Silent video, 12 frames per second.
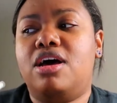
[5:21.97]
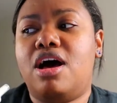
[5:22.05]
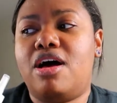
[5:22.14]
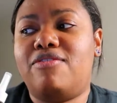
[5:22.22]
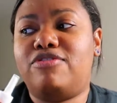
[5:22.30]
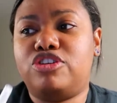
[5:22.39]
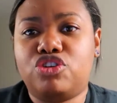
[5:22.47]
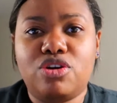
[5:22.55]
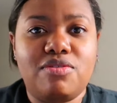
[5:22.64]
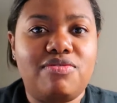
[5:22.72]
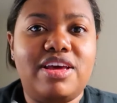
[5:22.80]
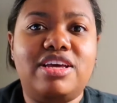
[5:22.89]
Uh, for
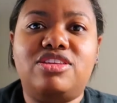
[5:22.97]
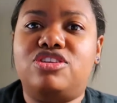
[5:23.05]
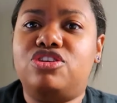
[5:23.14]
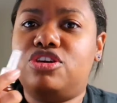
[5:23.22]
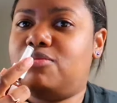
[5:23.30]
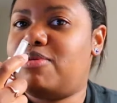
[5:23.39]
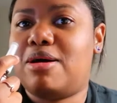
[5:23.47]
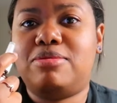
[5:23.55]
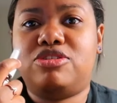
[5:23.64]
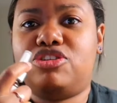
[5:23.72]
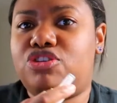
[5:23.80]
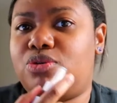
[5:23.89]
short flights, you could
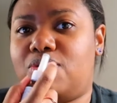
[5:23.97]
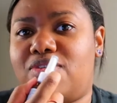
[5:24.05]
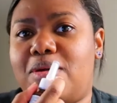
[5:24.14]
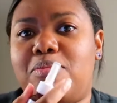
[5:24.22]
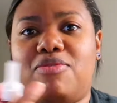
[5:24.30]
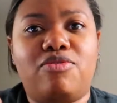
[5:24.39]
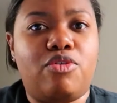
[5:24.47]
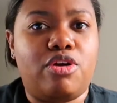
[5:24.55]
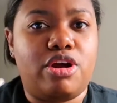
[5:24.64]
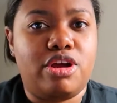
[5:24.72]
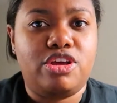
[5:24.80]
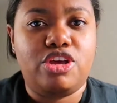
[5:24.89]
probably just do it right
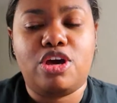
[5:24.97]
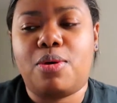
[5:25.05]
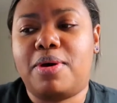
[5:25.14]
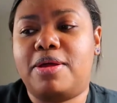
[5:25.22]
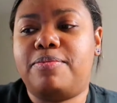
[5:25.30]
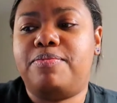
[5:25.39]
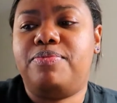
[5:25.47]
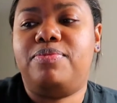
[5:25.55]
before you go in.